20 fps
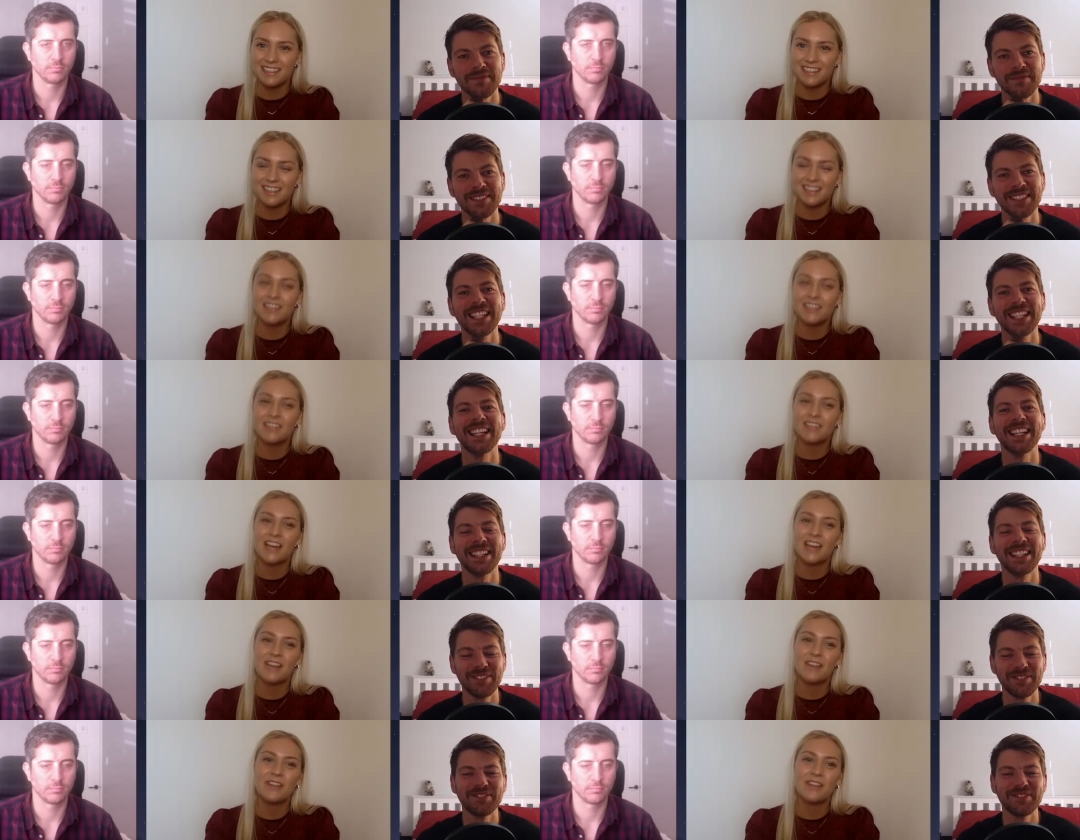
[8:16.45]
Speaker 1: A lot yeah. of
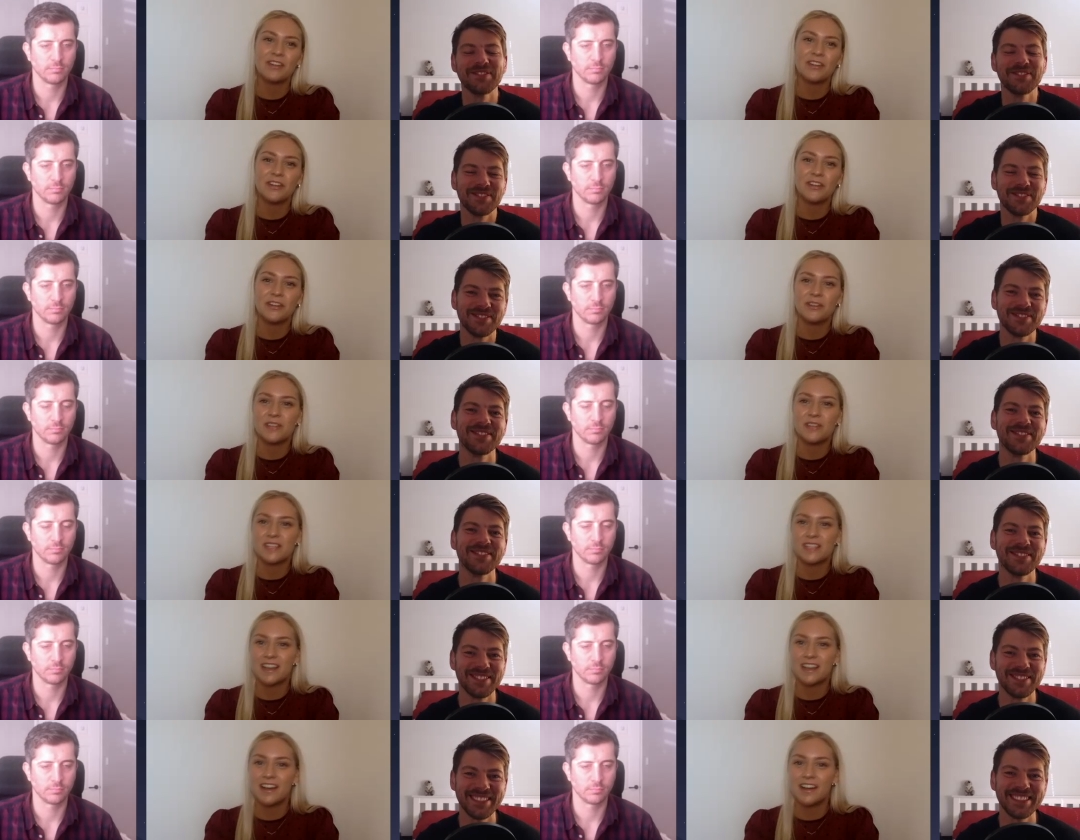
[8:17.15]
cabin crew will
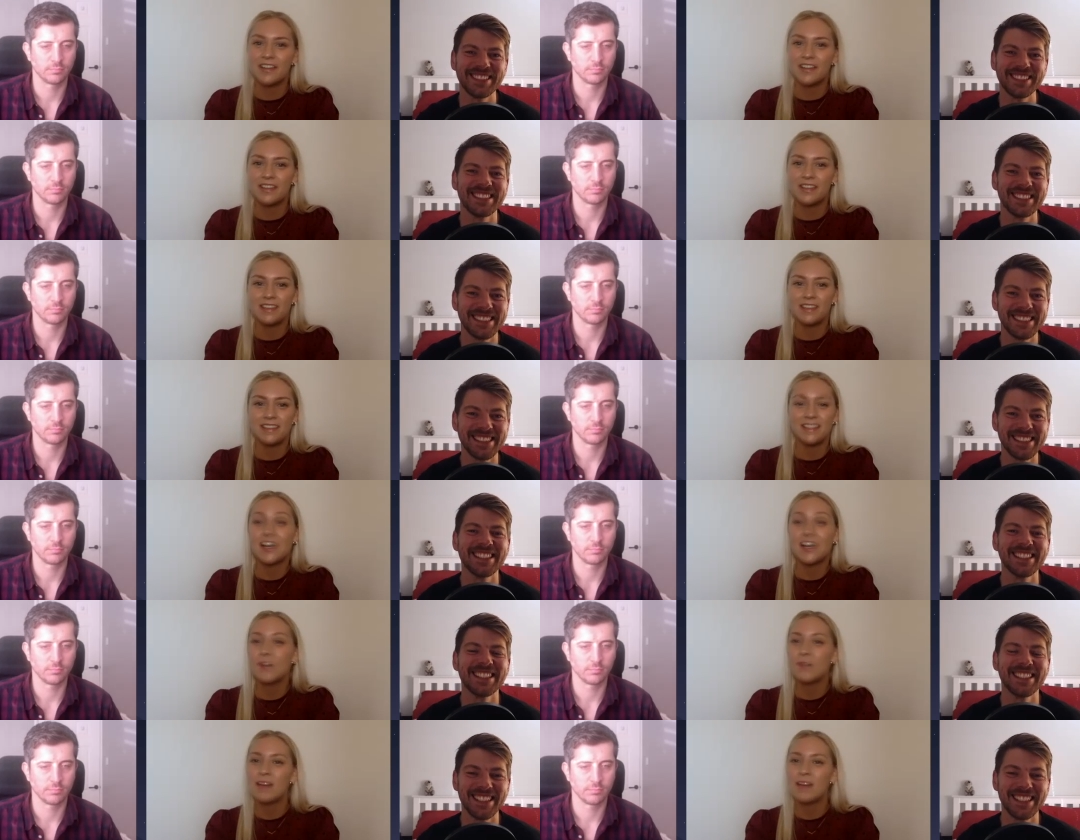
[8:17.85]
start and they
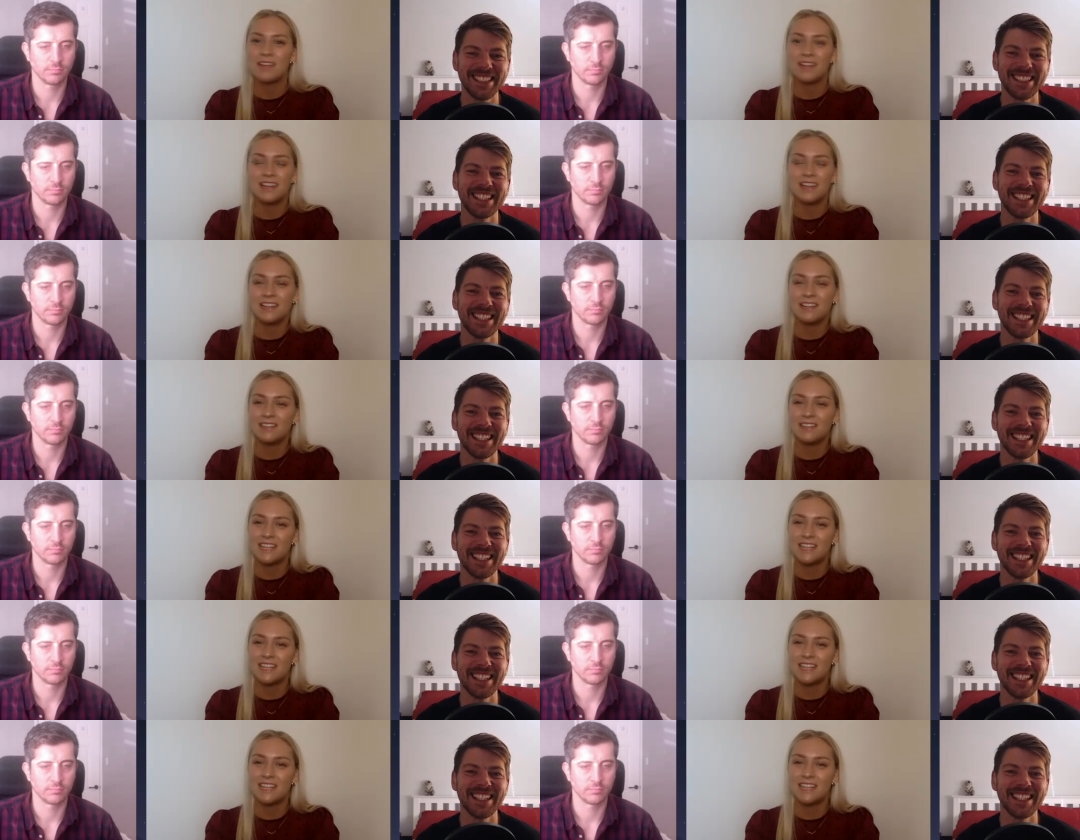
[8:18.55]
think, "Oh, I'm having a lovely